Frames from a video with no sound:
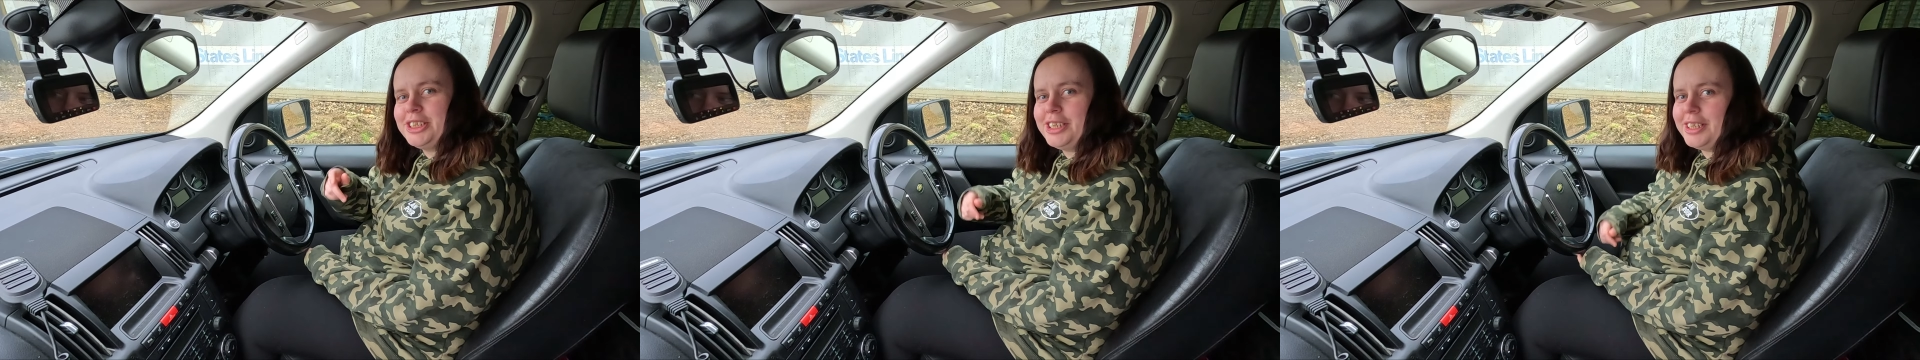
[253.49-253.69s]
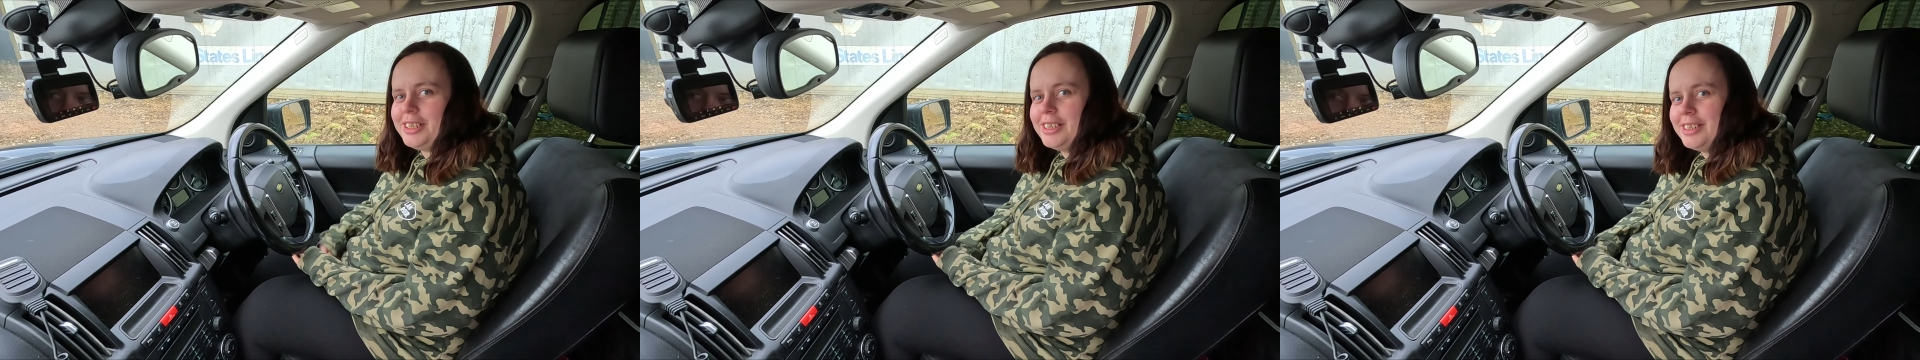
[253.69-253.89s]

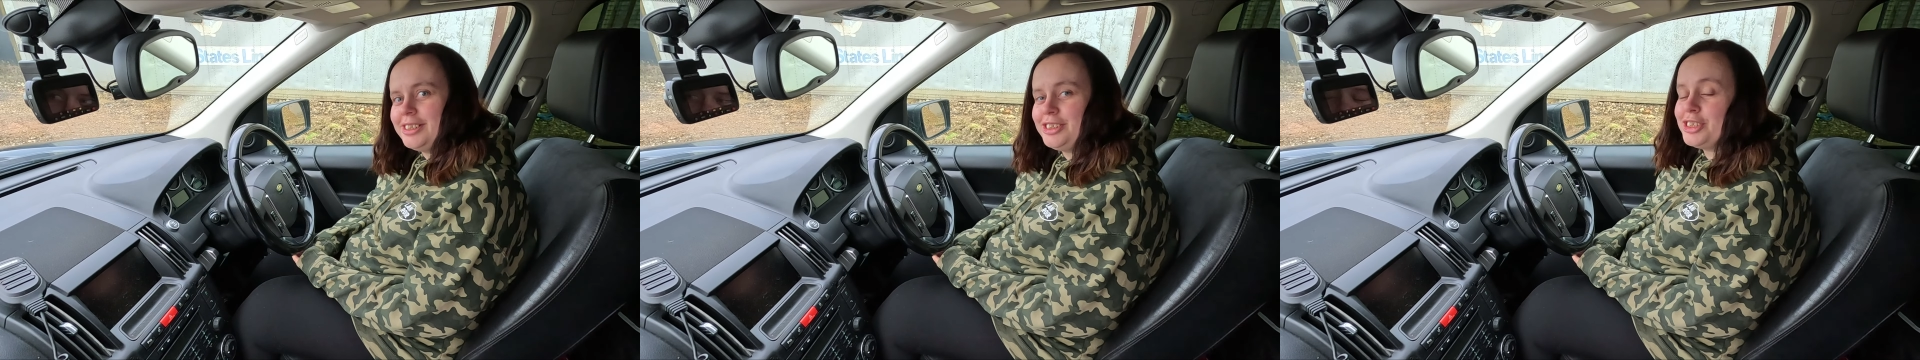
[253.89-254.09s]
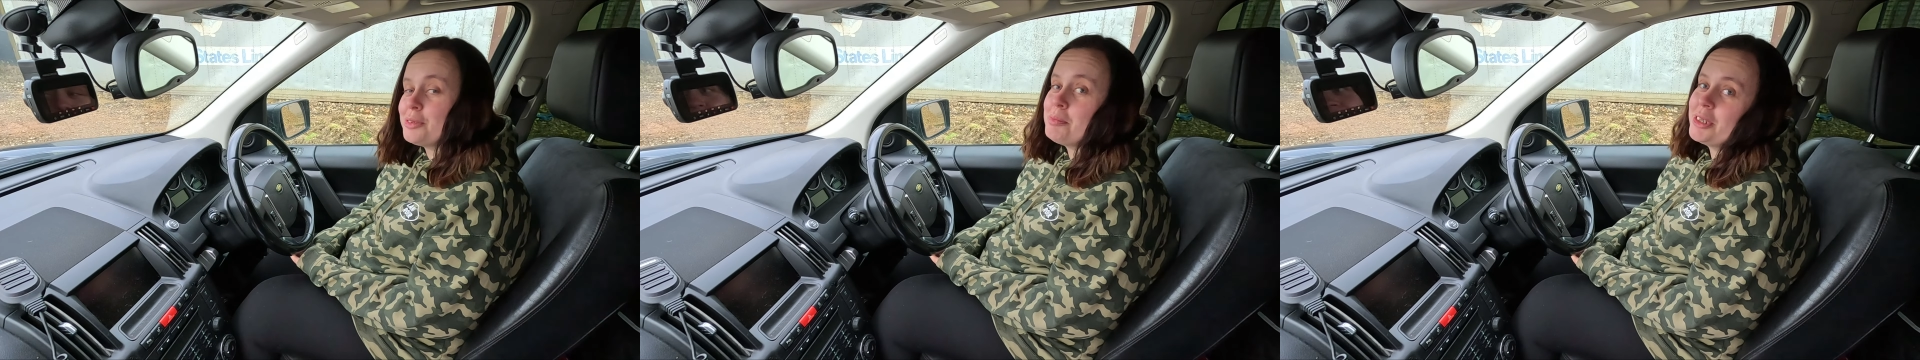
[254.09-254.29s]
two,
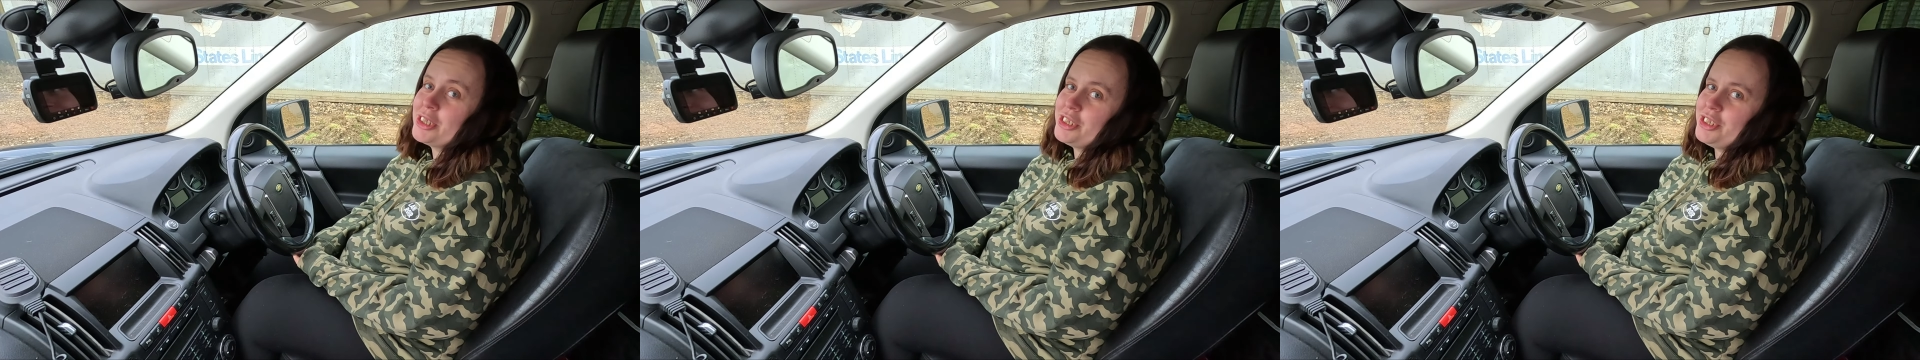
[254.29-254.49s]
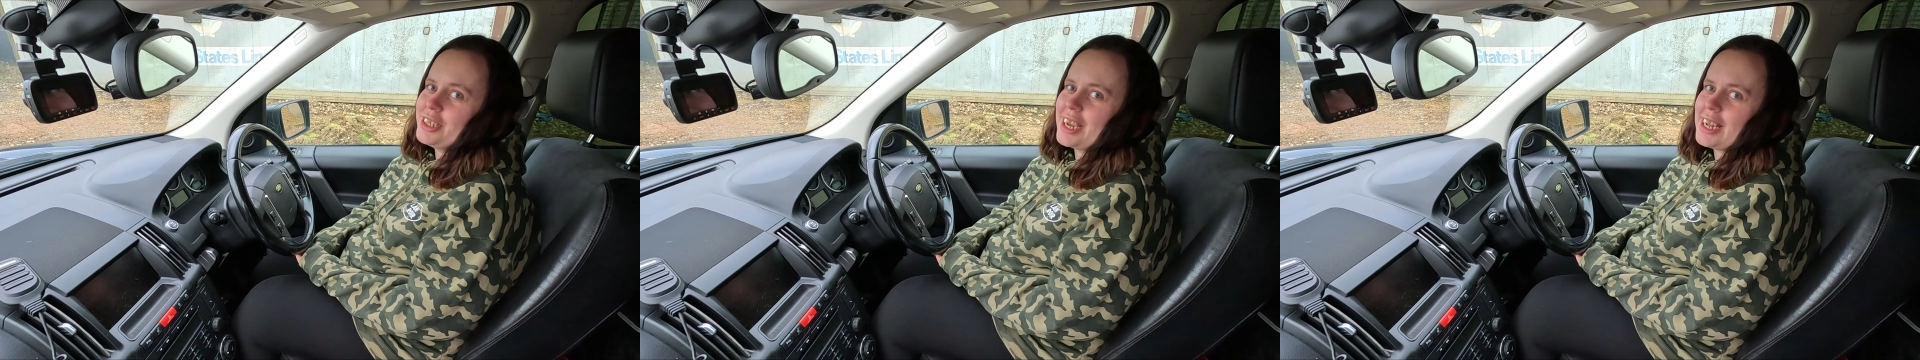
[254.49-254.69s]
just
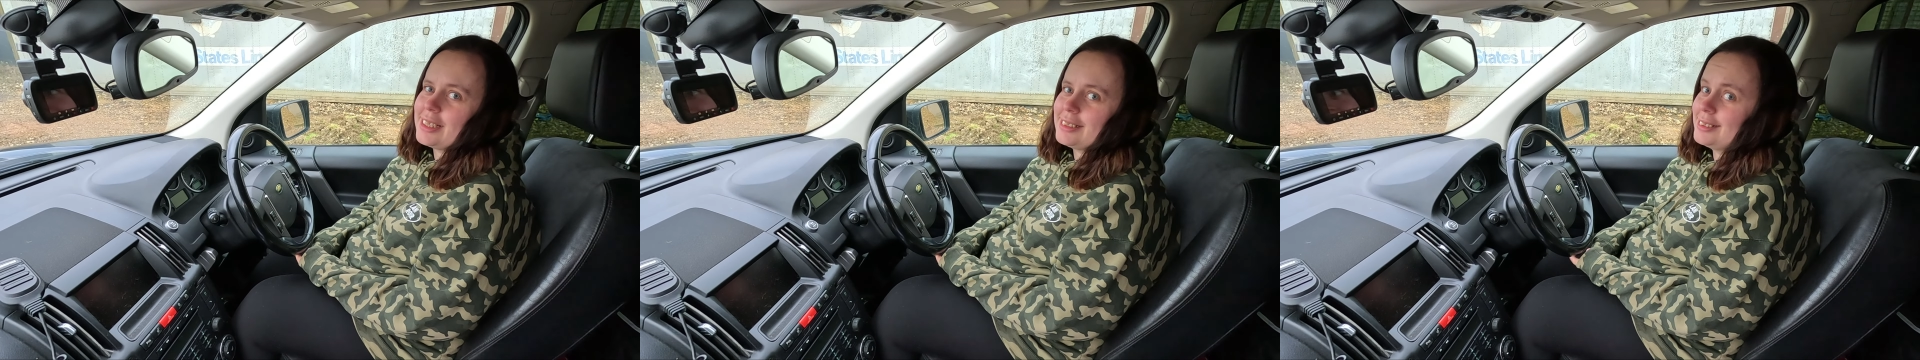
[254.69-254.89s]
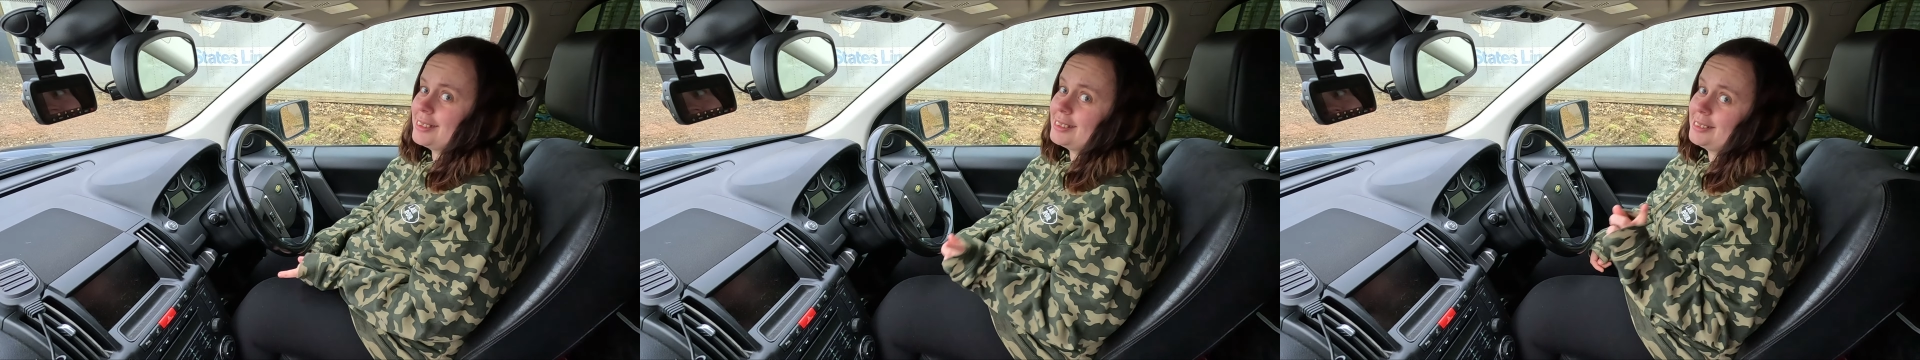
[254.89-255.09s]
because you can